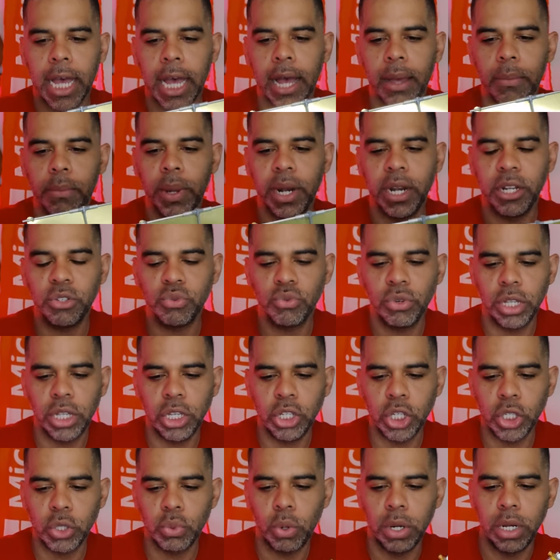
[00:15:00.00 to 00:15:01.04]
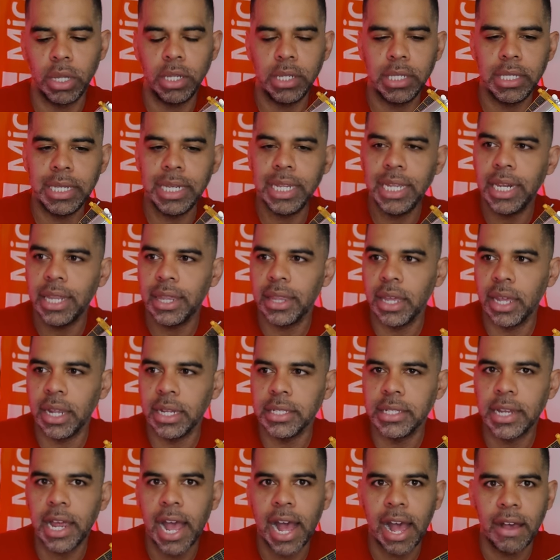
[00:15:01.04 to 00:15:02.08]
Um, but it's really just one of these neat
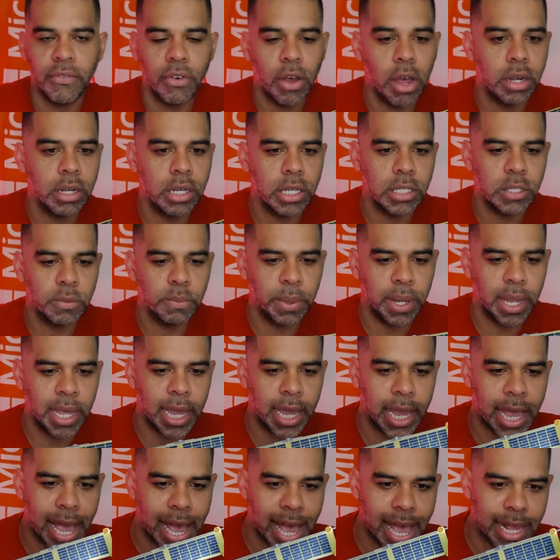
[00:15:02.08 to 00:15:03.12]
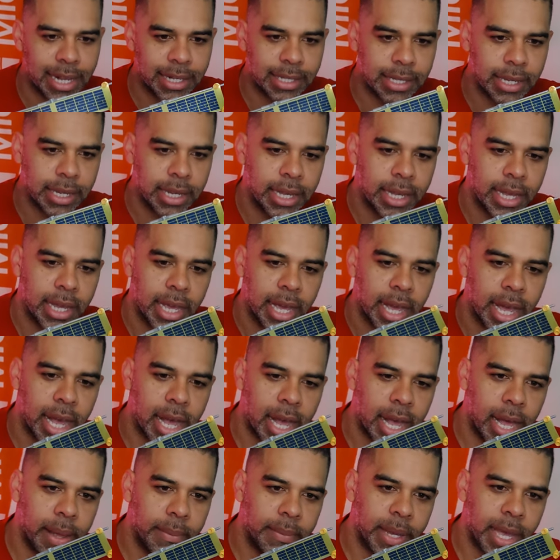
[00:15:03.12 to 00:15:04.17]
things to have on display as
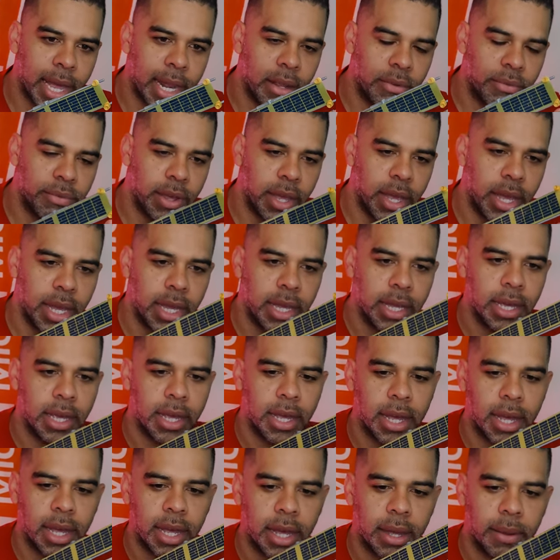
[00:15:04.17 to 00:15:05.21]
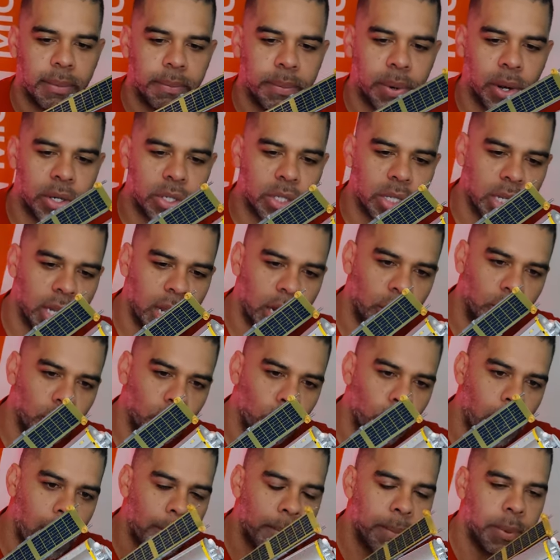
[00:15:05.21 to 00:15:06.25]
Um, kind of a uh, person that
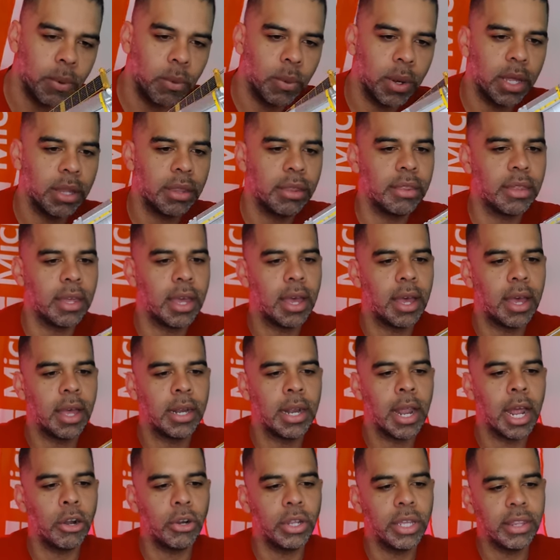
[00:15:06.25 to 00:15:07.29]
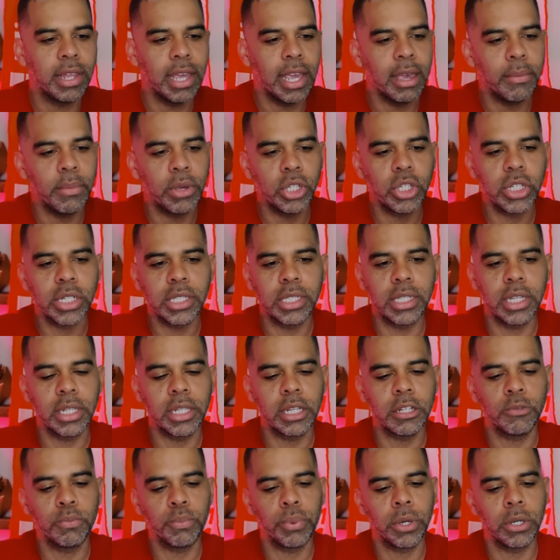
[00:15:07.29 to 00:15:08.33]
grew up with uh, not only the images that
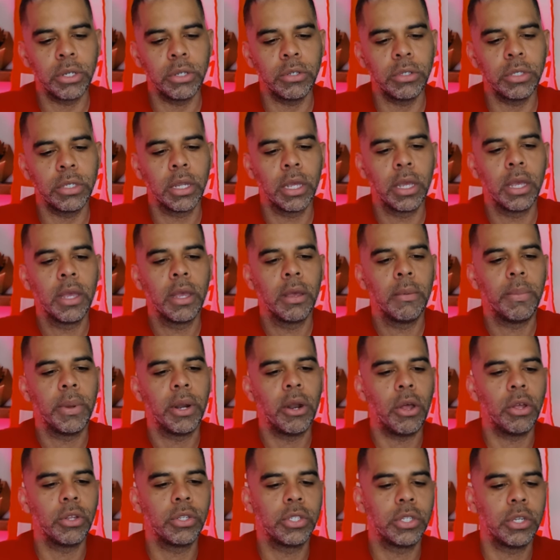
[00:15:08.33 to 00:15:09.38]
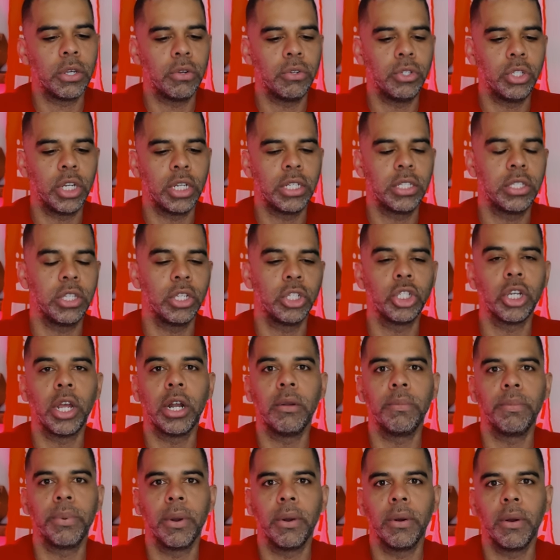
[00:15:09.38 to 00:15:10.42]
this produced, but also just the
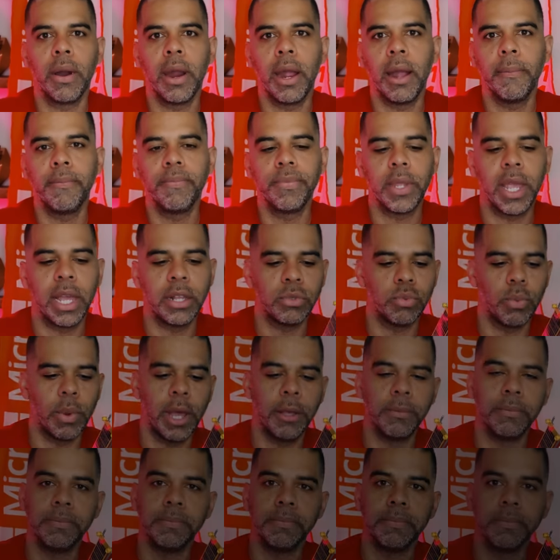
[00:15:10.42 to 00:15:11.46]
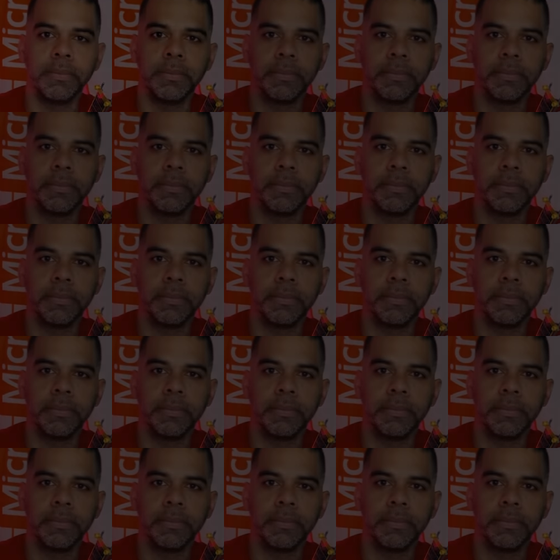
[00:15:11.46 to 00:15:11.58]
shuttle program as well.